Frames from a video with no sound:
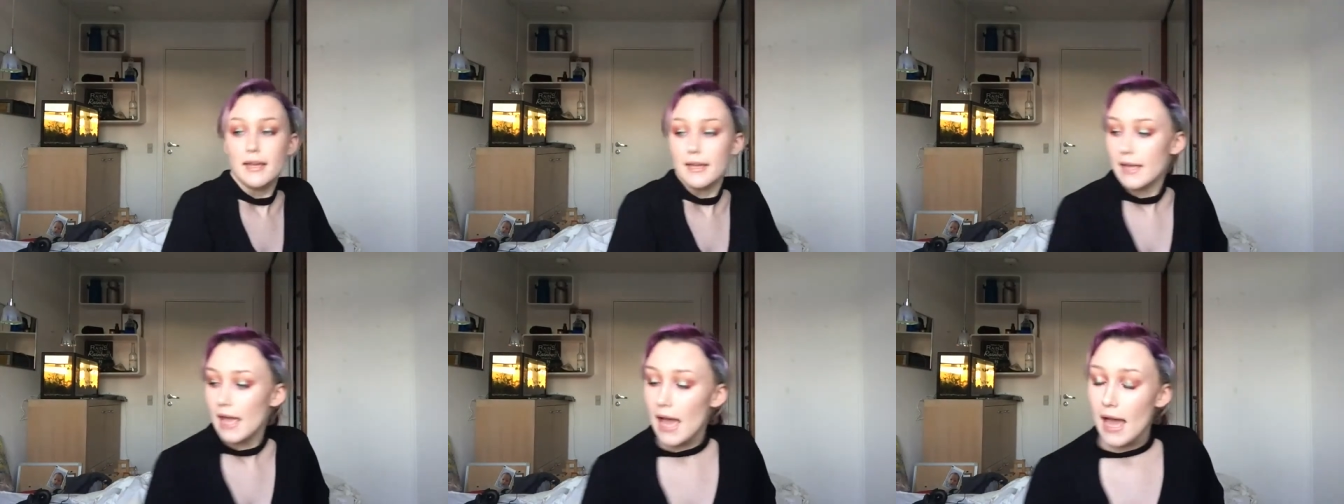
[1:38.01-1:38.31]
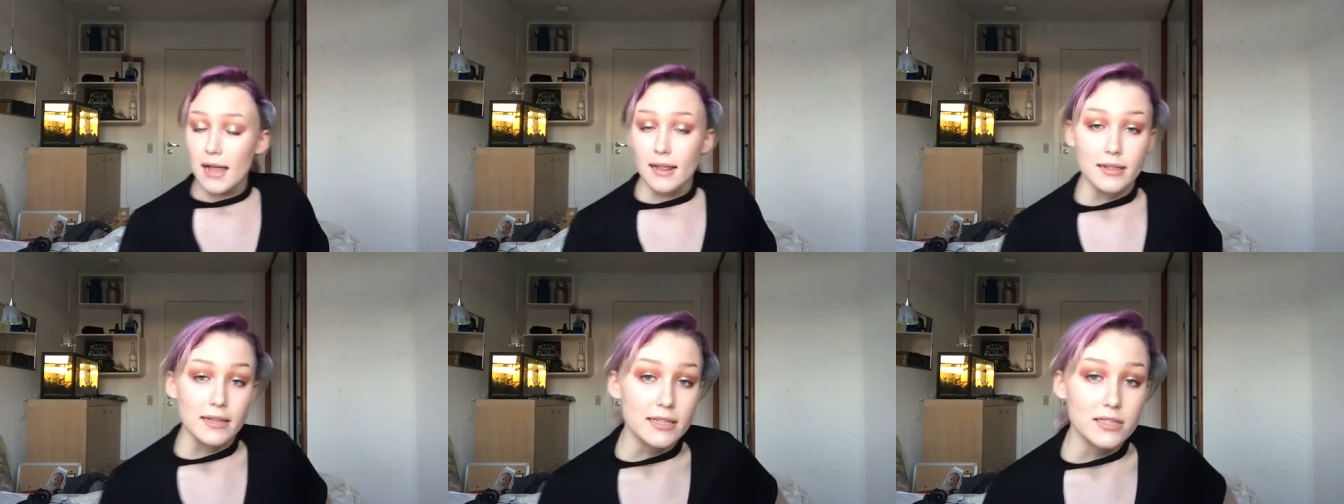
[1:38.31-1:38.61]

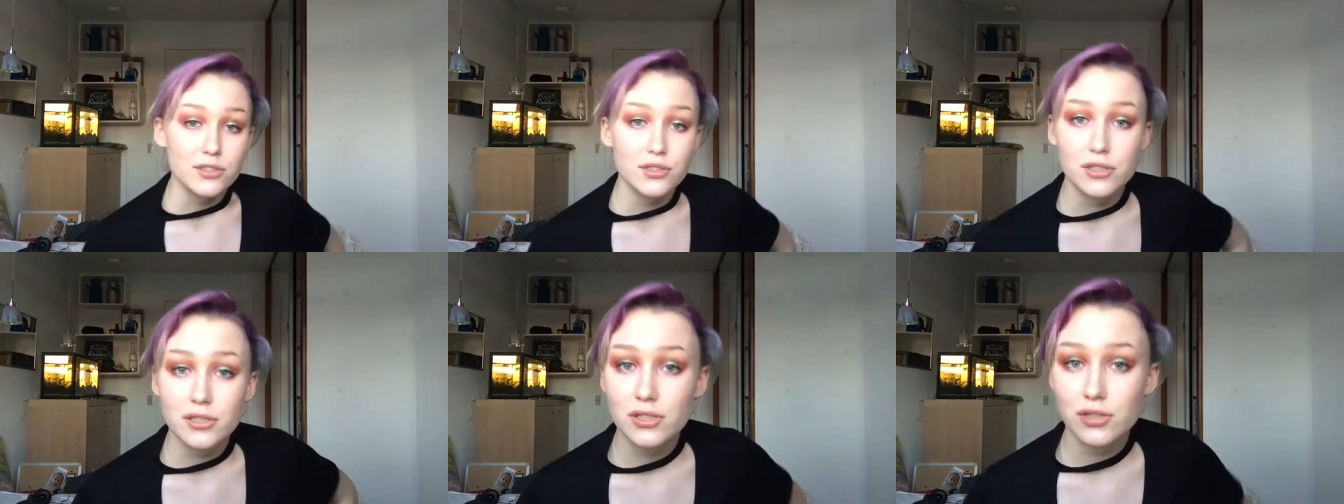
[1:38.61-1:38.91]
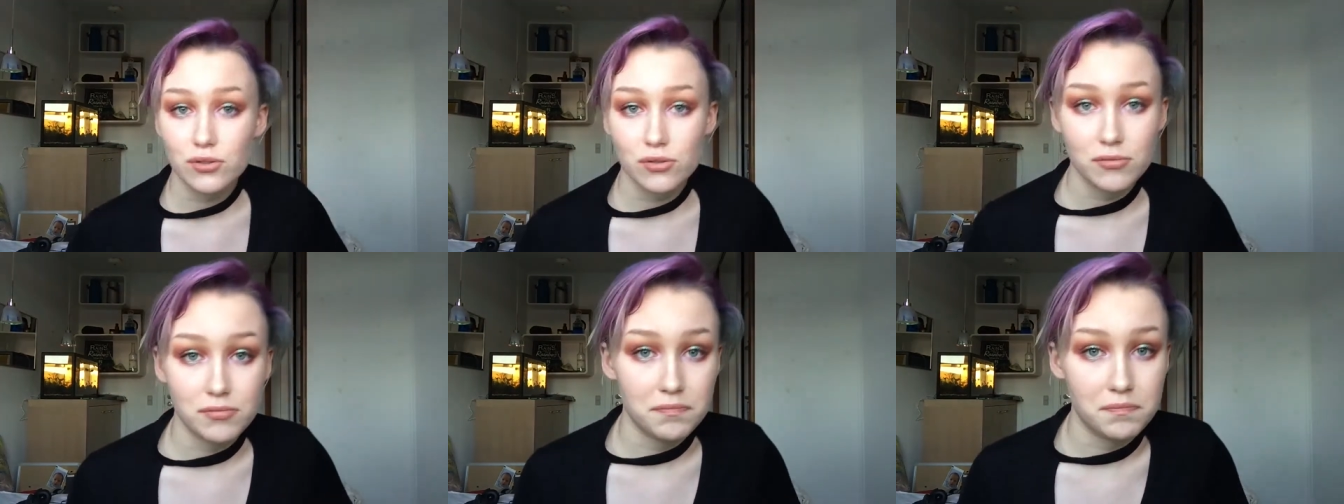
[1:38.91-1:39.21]
yeah, let's
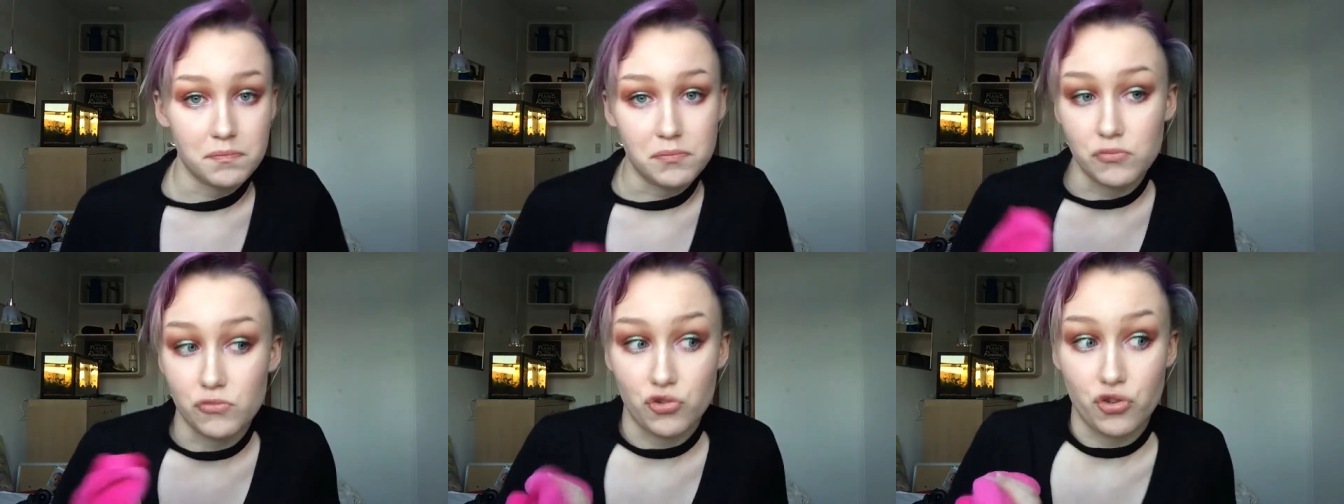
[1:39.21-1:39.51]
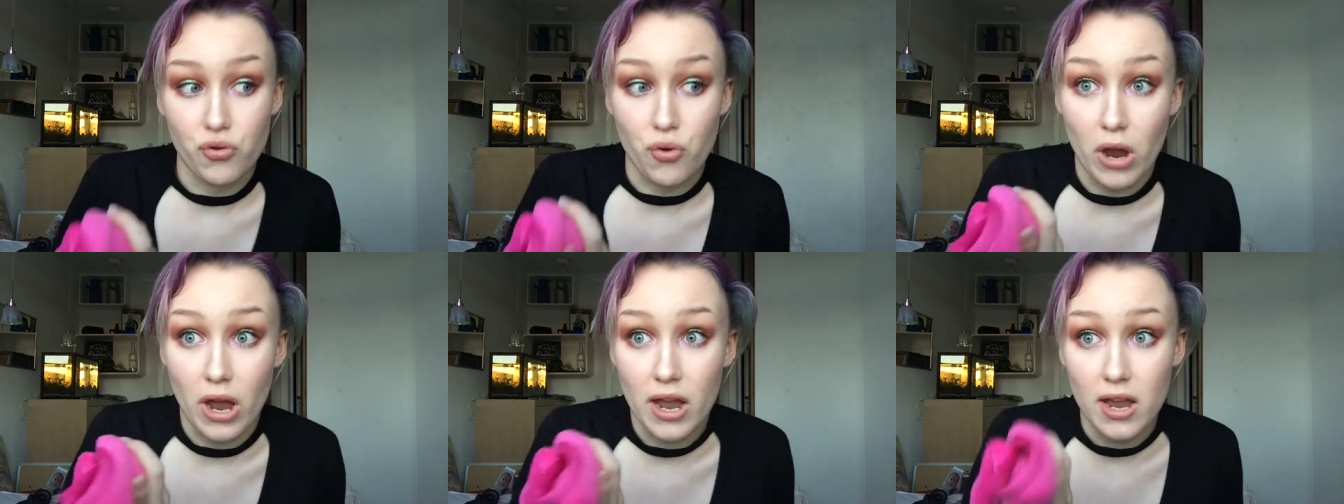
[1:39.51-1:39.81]
just
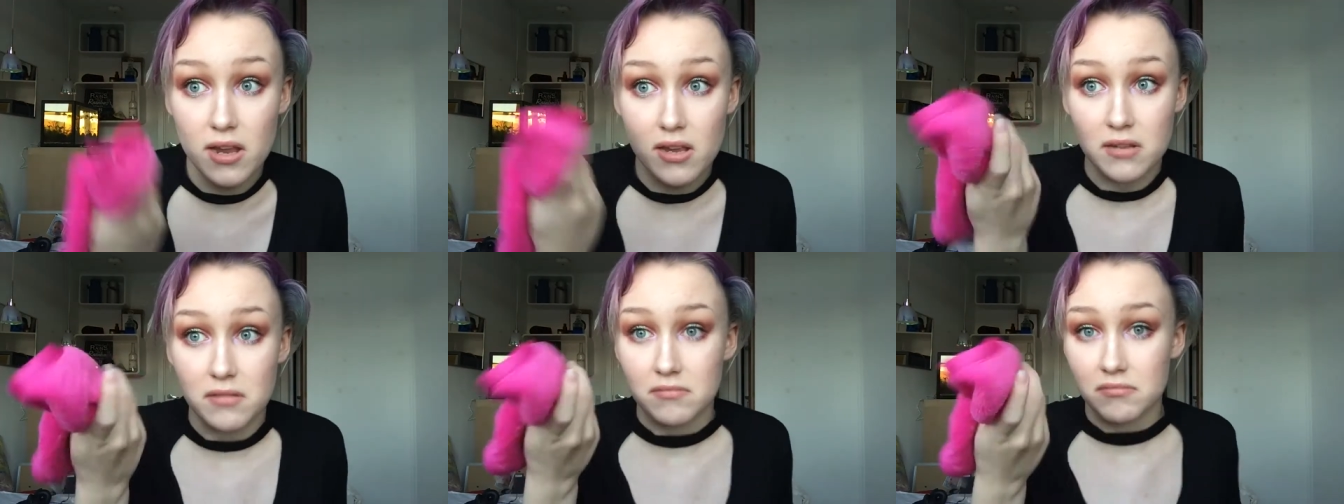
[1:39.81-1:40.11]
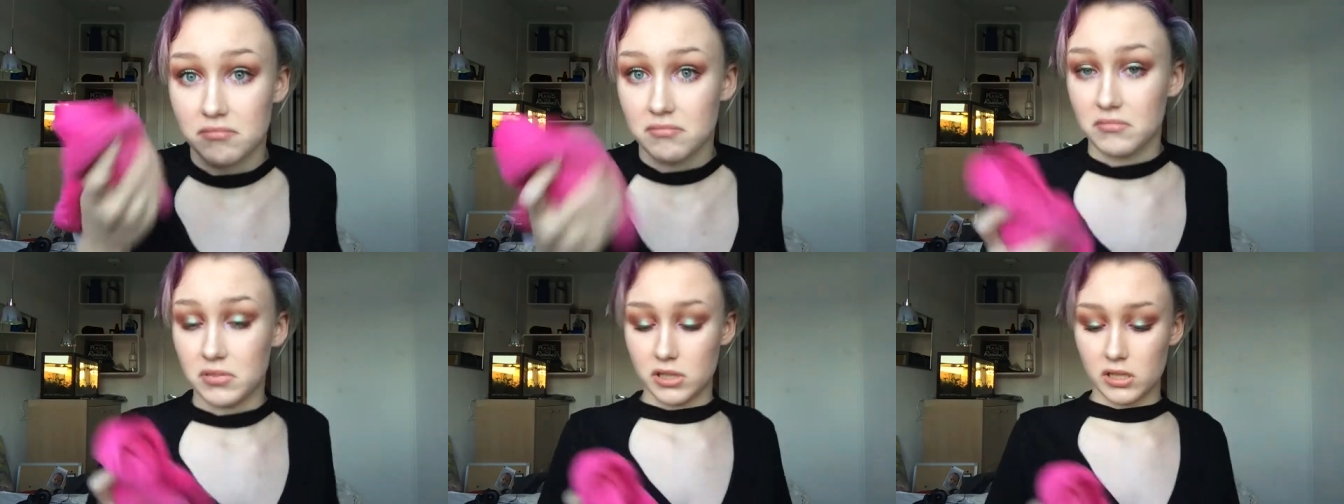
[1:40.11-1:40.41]
try
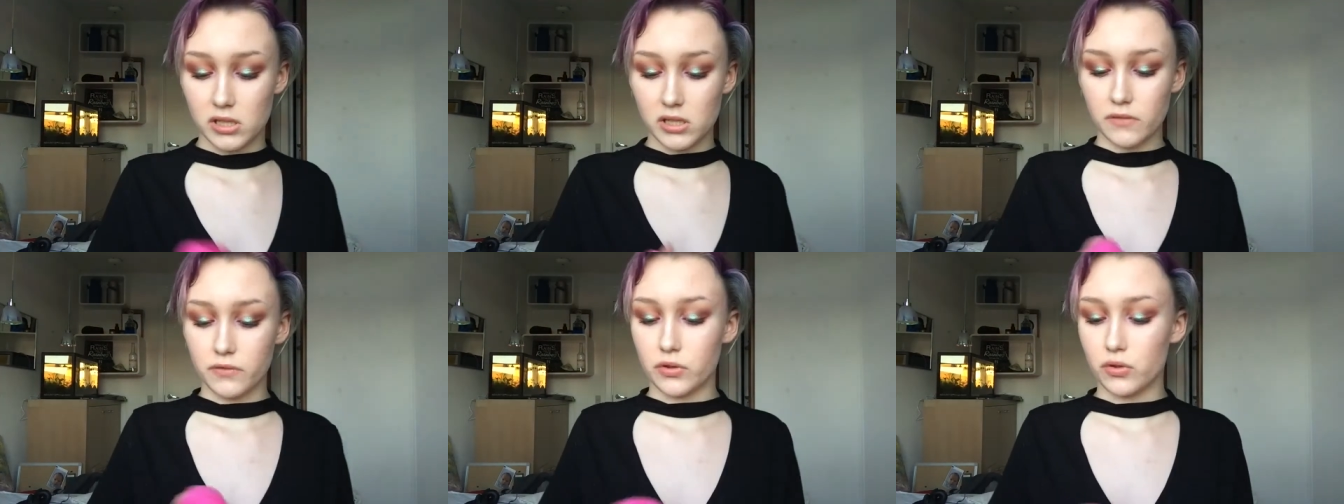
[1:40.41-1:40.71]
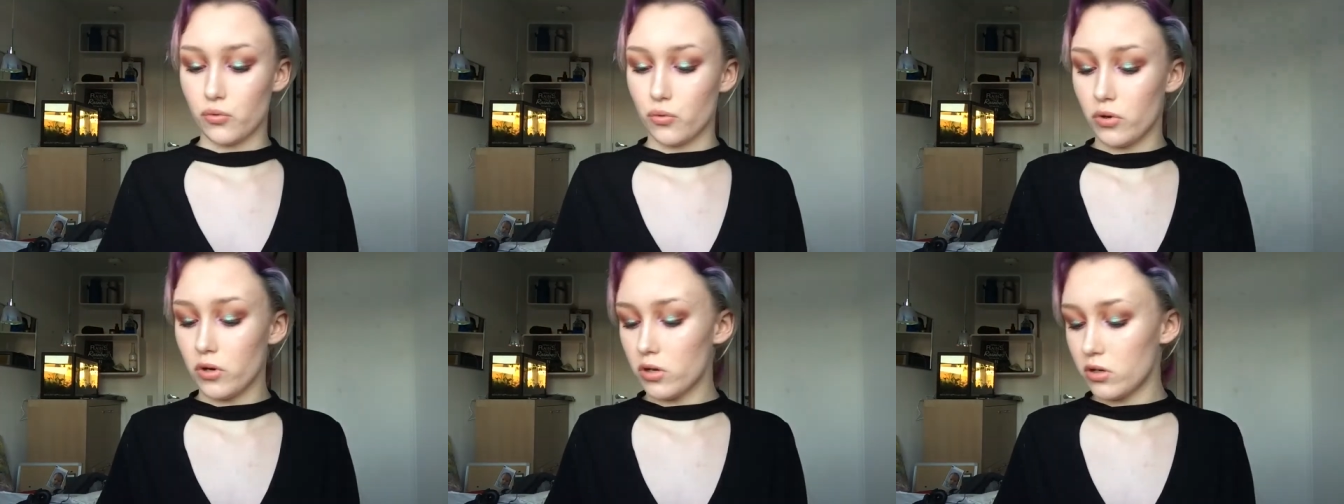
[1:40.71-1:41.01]
and see if
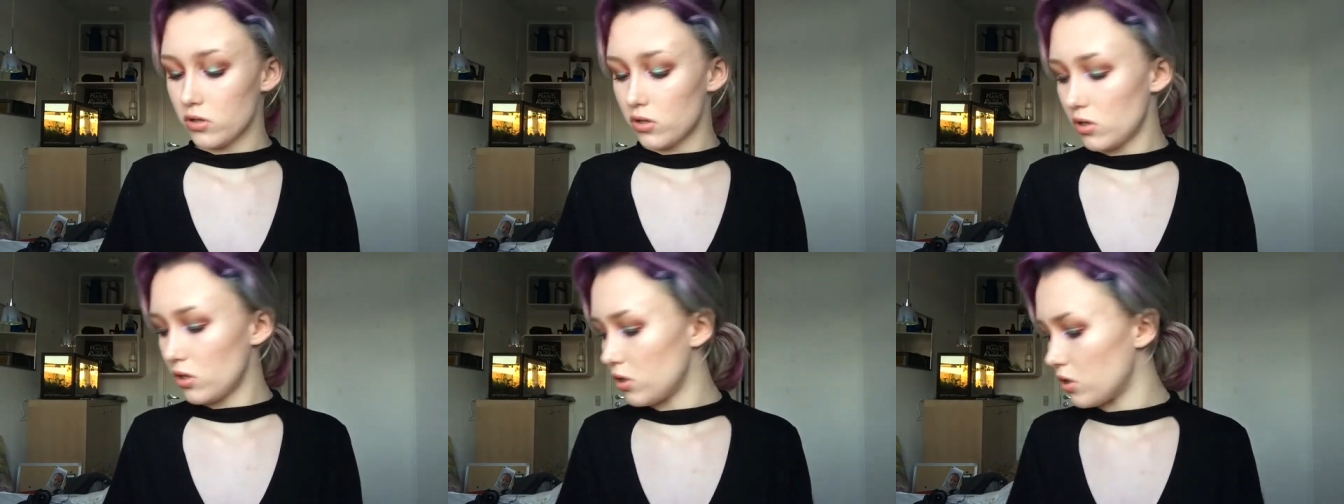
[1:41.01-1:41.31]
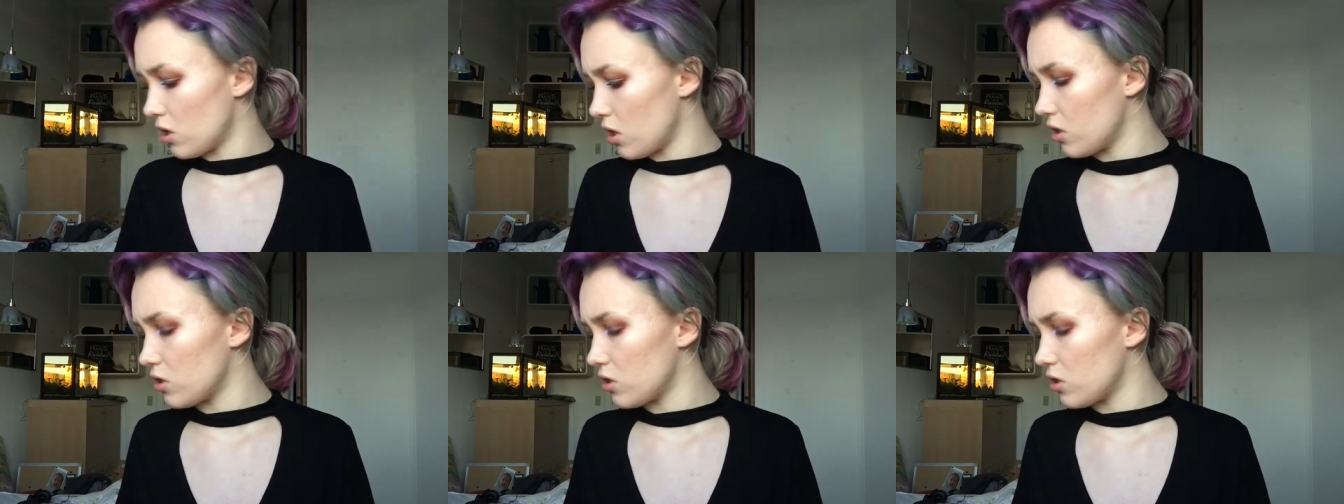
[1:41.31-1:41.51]
this works.